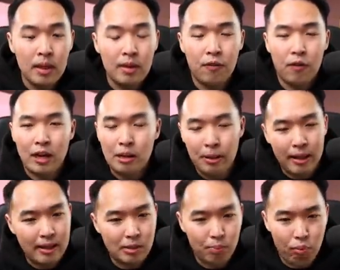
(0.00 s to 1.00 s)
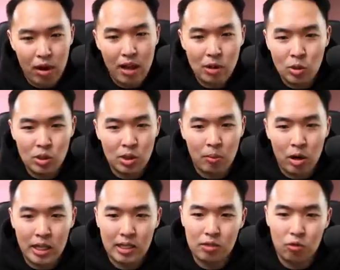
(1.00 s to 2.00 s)
For anybody that's brand new into the
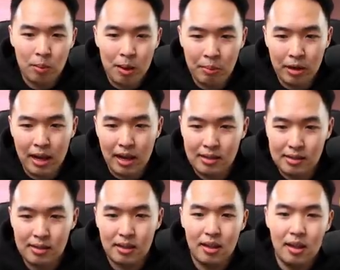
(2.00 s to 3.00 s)
markets, remember, guys,